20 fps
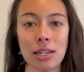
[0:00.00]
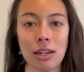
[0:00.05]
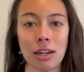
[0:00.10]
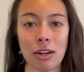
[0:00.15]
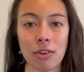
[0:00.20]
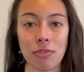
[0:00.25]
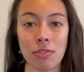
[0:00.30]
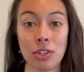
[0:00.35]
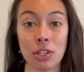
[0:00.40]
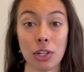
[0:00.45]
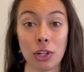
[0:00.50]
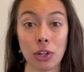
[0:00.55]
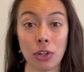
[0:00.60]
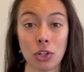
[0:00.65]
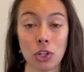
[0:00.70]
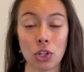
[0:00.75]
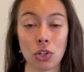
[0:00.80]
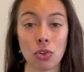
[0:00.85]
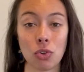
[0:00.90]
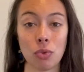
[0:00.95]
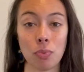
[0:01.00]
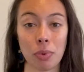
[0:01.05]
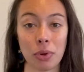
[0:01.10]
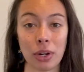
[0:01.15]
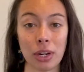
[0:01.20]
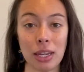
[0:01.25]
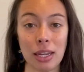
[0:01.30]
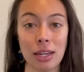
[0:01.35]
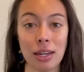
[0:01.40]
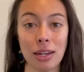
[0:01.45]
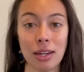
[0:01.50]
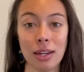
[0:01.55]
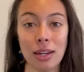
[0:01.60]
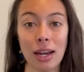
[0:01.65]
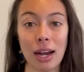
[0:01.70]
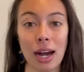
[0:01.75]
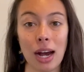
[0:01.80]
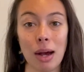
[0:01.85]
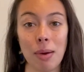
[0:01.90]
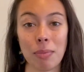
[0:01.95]
in our physiological body
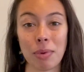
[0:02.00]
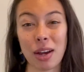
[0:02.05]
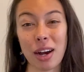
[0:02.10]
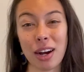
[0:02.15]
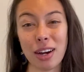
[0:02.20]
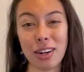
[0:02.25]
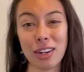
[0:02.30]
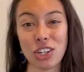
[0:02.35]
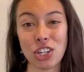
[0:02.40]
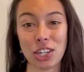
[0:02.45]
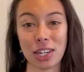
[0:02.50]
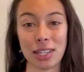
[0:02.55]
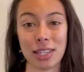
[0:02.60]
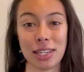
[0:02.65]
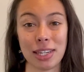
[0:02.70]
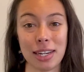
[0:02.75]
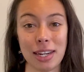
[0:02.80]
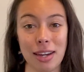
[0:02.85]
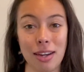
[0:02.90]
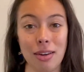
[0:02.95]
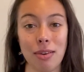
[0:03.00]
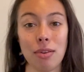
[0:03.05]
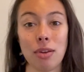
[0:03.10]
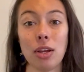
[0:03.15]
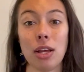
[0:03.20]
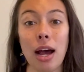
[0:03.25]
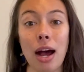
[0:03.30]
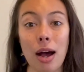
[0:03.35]
kind of shuts down